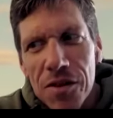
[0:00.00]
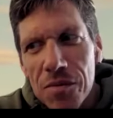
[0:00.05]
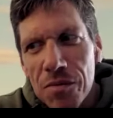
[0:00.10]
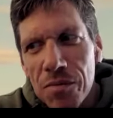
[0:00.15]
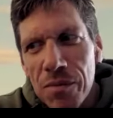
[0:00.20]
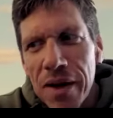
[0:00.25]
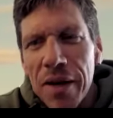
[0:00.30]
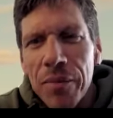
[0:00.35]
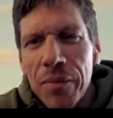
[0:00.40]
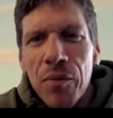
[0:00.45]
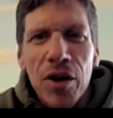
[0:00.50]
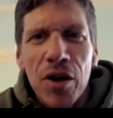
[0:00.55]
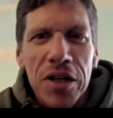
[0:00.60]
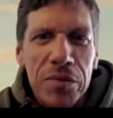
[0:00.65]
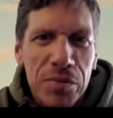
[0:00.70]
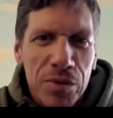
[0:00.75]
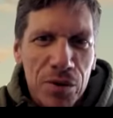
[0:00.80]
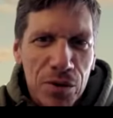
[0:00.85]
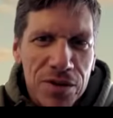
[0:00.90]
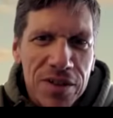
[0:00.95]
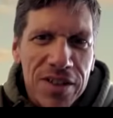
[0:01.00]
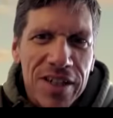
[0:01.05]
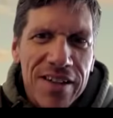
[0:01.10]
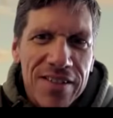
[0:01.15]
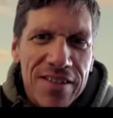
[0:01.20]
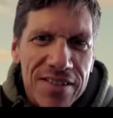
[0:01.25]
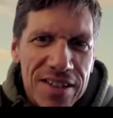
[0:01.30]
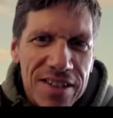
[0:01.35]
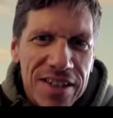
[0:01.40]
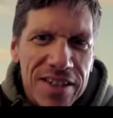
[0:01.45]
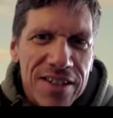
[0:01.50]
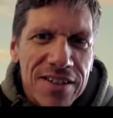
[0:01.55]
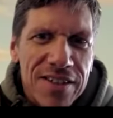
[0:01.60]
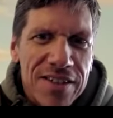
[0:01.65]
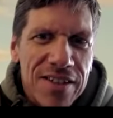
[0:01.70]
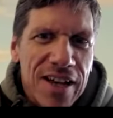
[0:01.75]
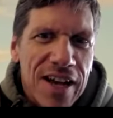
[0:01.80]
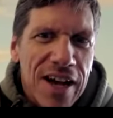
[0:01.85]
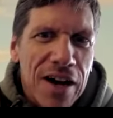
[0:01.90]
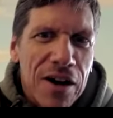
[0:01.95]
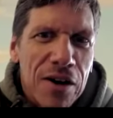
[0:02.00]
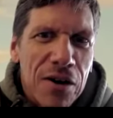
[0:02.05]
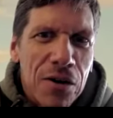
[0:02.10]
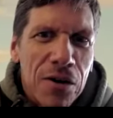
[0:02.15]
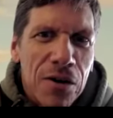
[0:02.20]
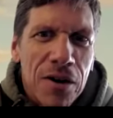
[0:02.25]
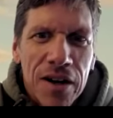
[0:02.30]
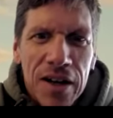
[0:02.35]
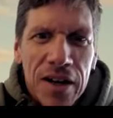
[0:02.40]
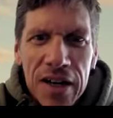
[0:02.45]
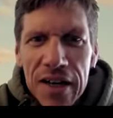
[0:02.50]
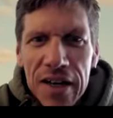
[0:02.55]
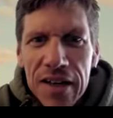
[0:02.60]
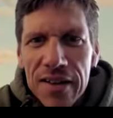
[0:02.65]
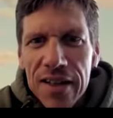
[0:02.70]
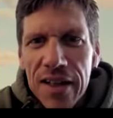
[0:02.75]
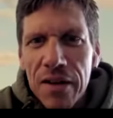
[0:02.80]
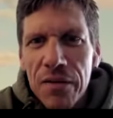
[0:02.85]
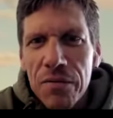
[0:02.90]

metabolic processes, how they